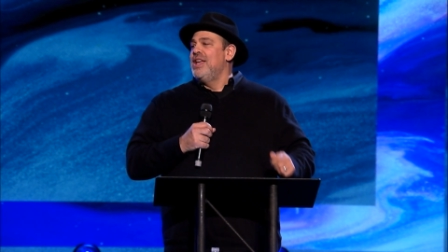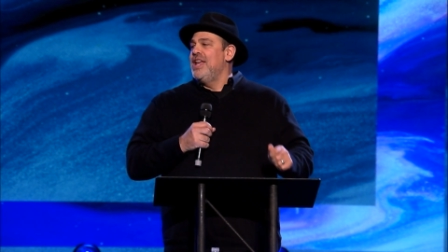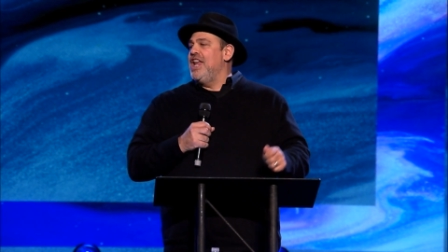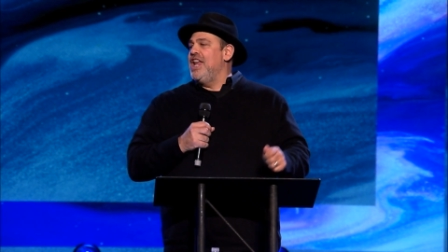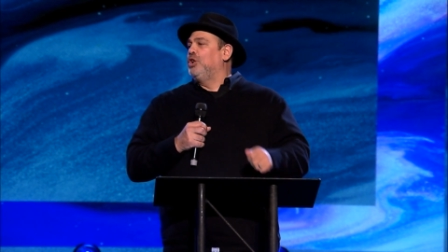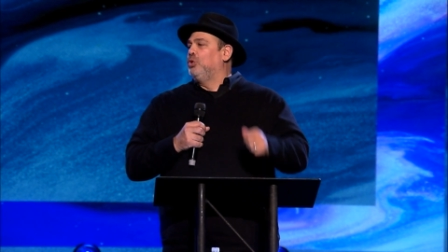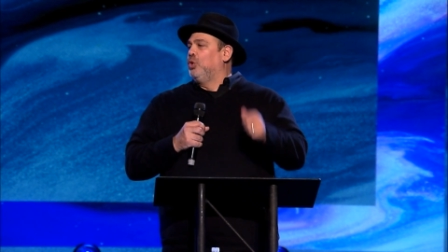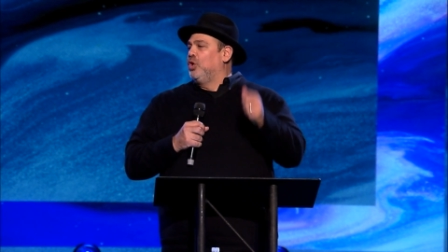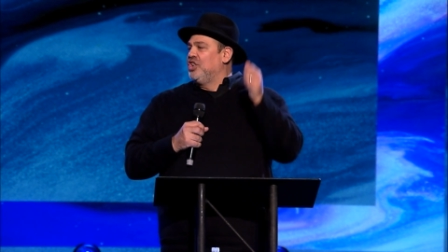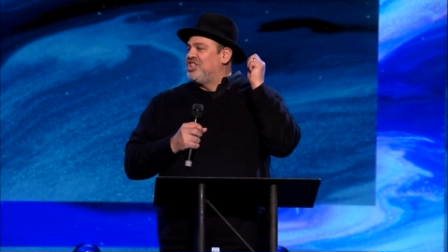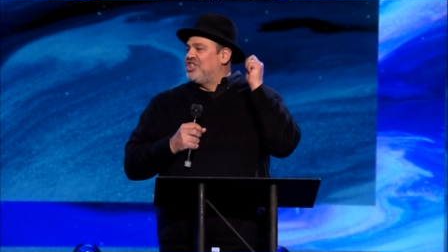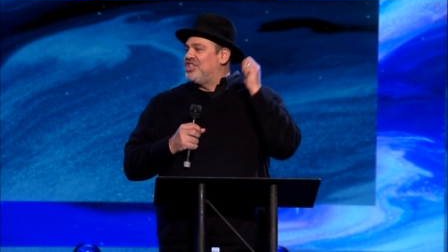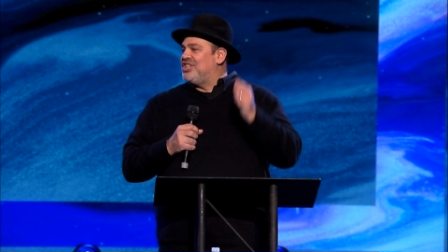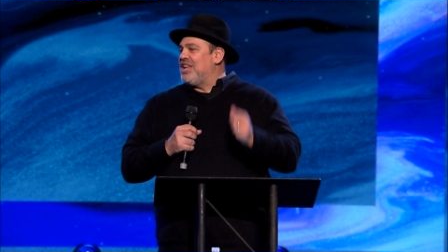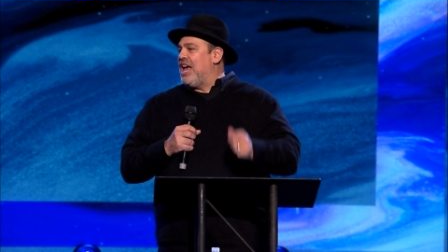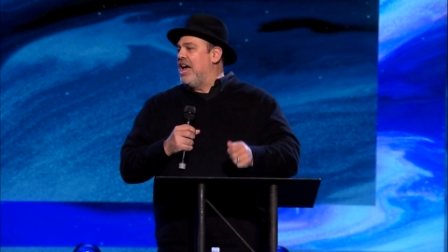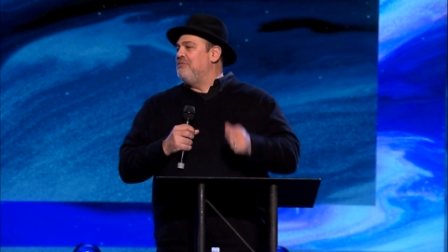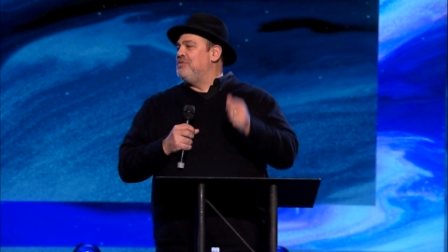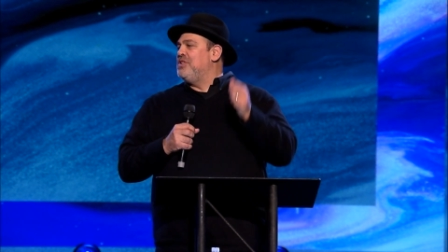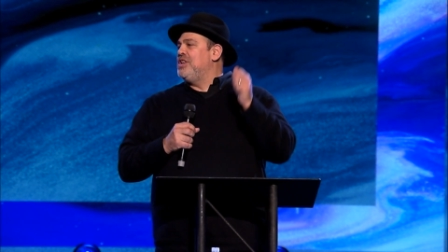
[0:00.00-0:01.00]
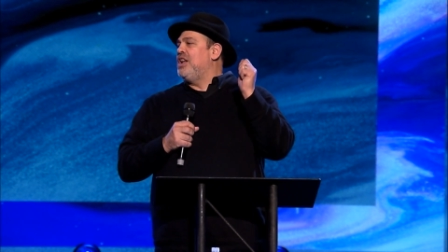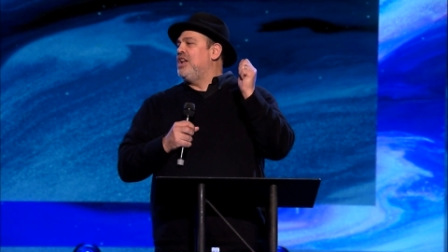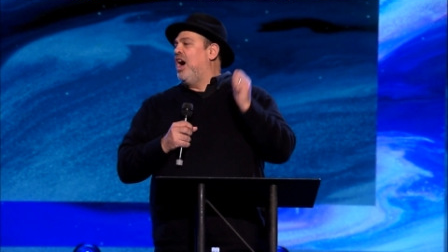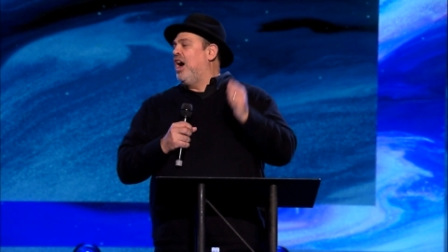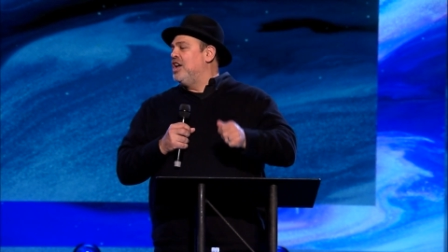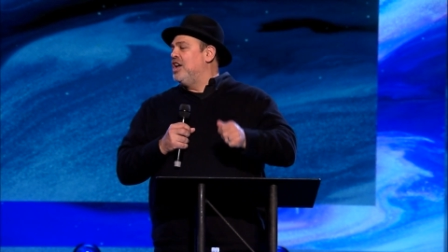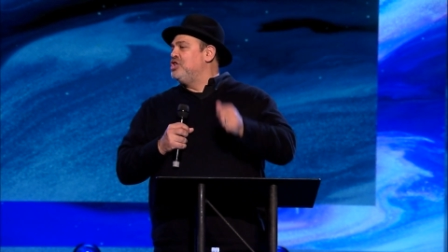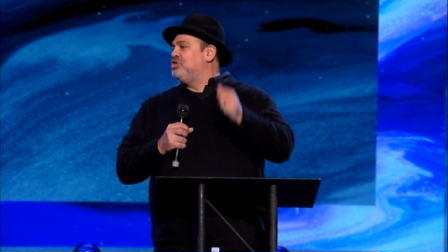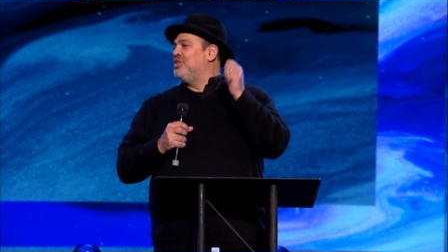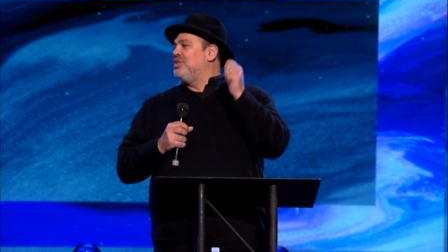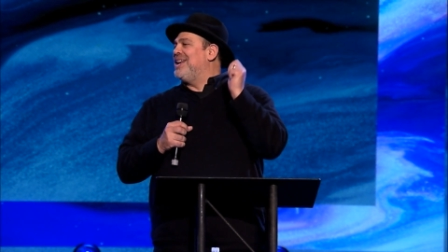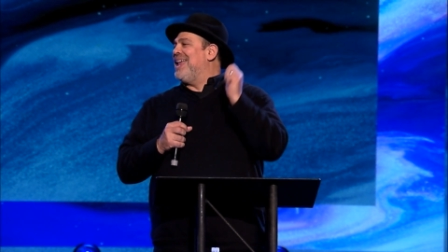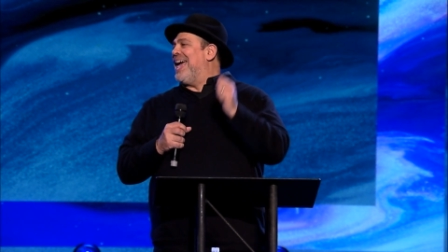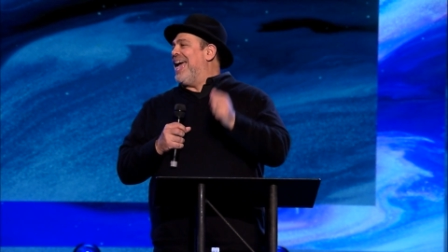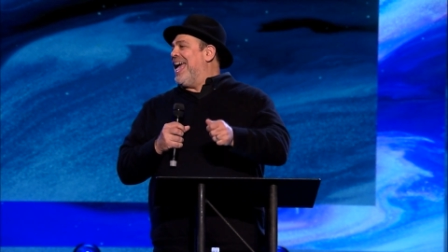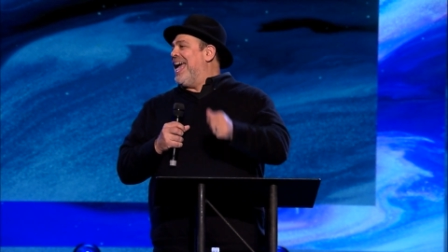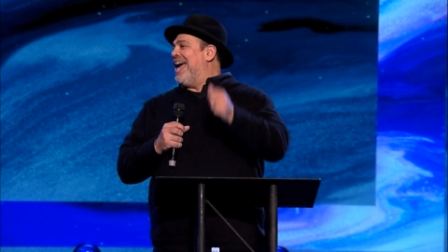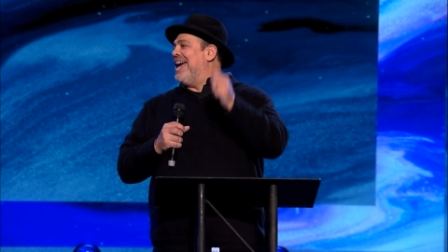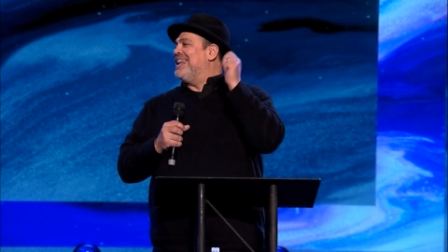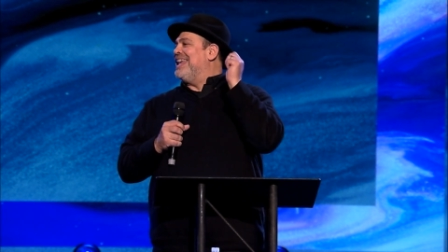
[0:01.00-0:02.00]
equals
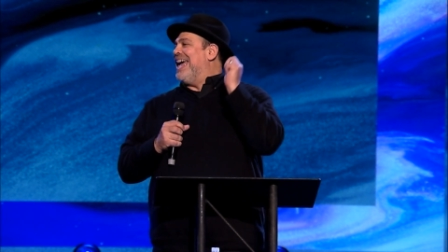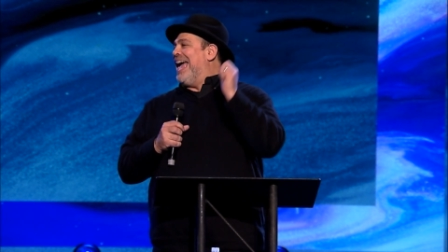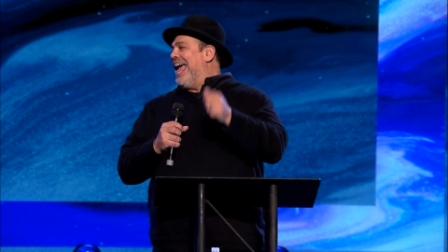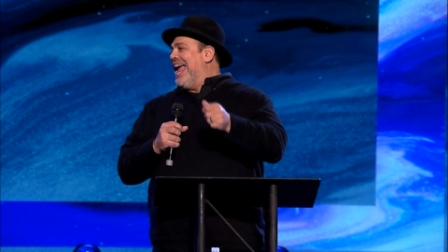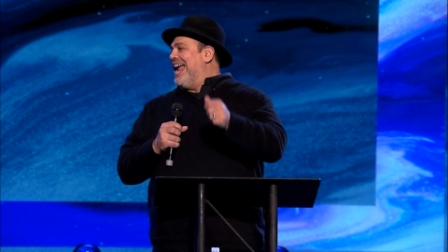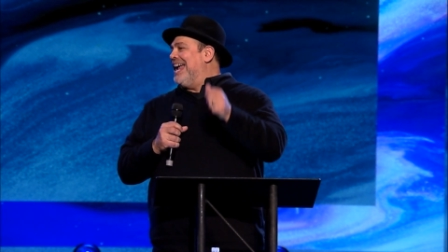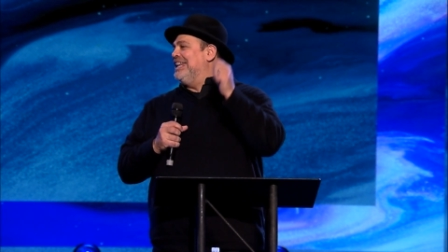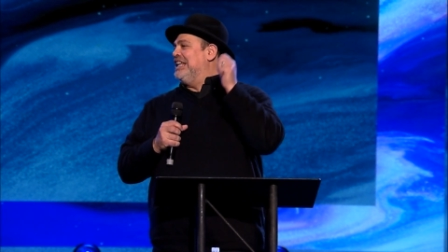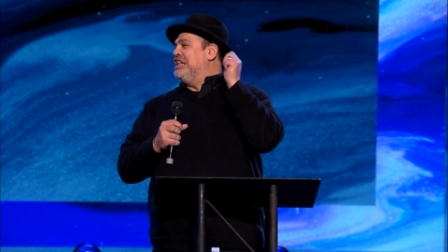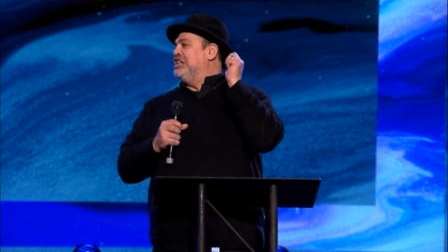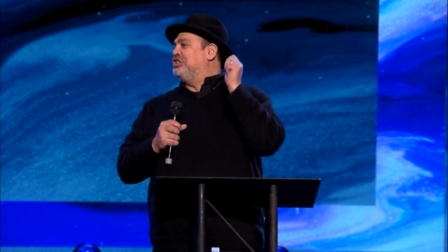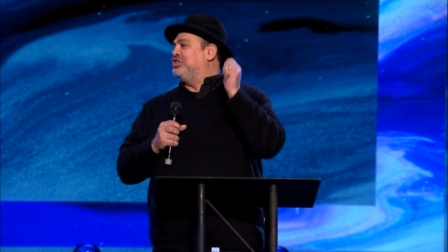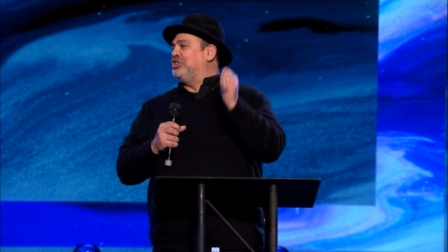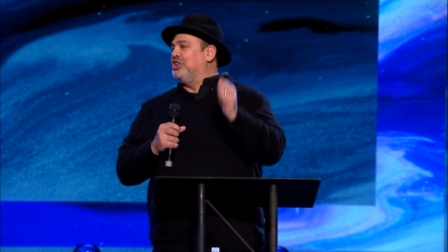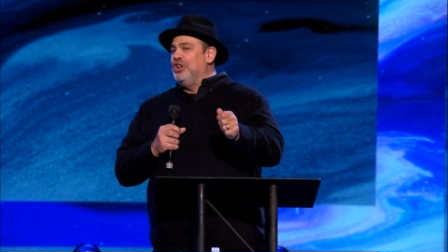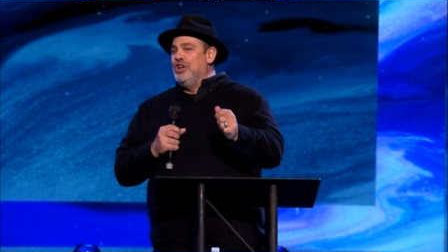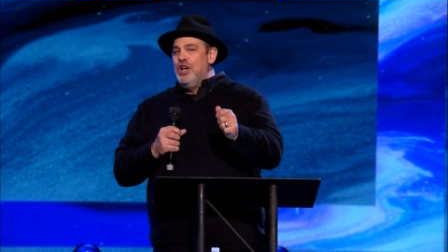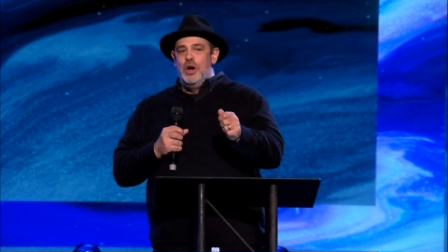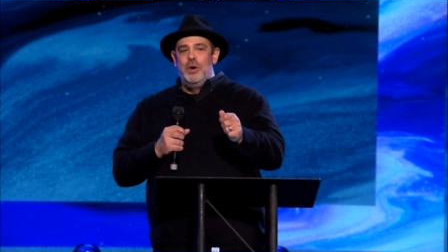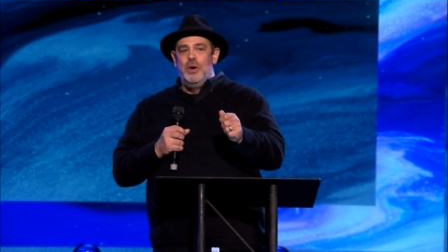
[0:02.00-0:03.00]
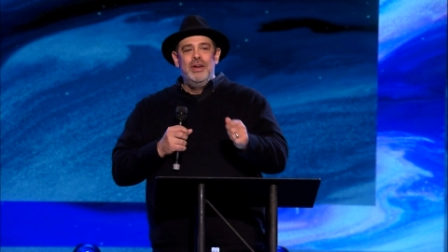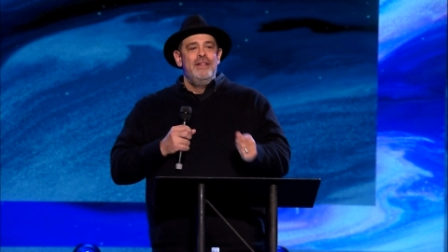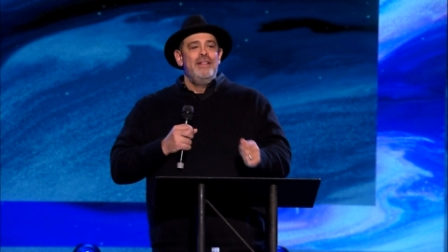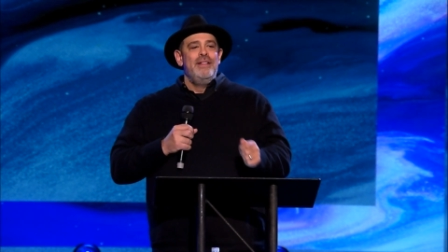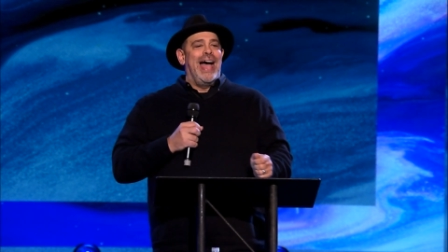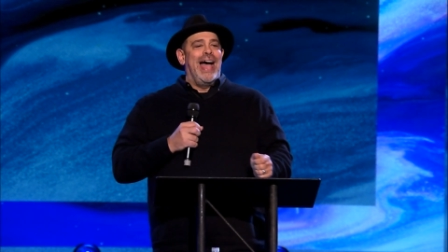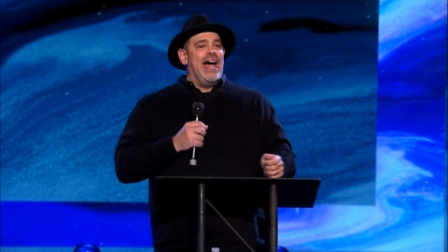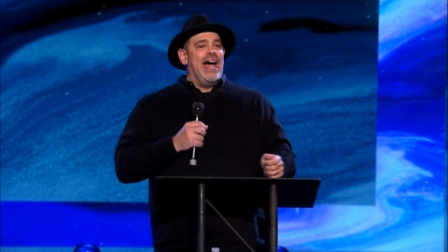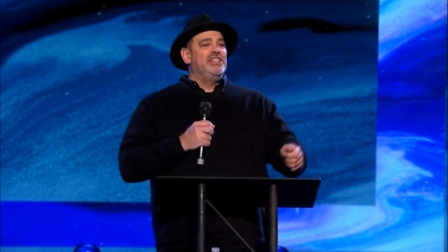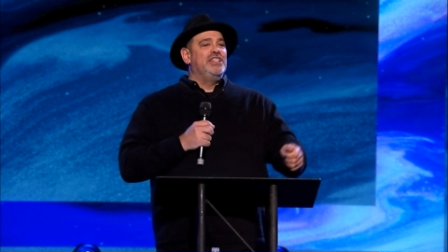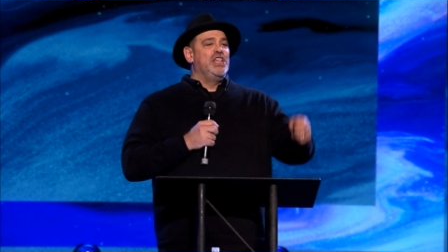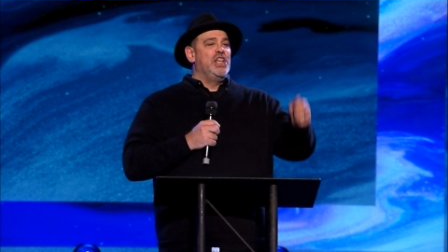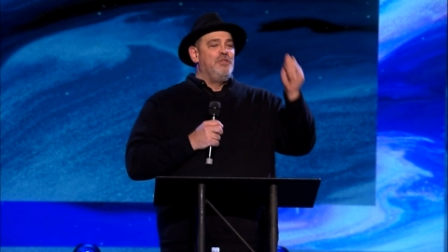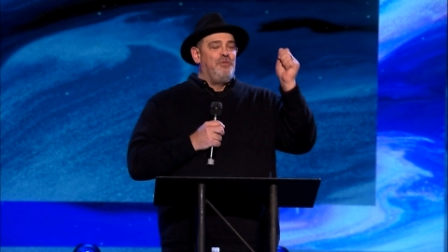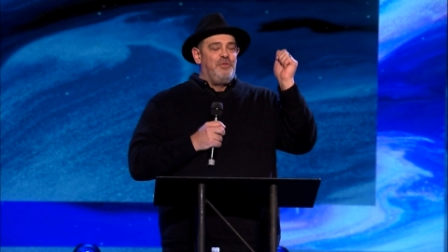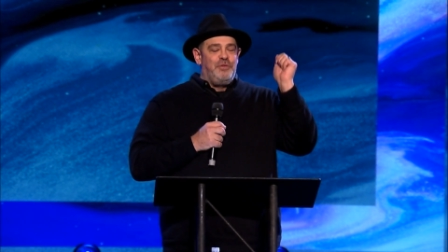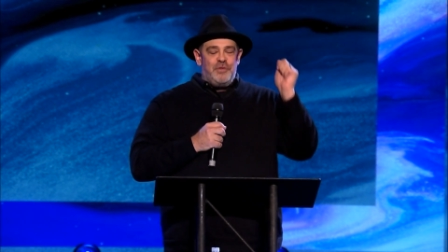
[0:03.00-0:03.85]
782, as in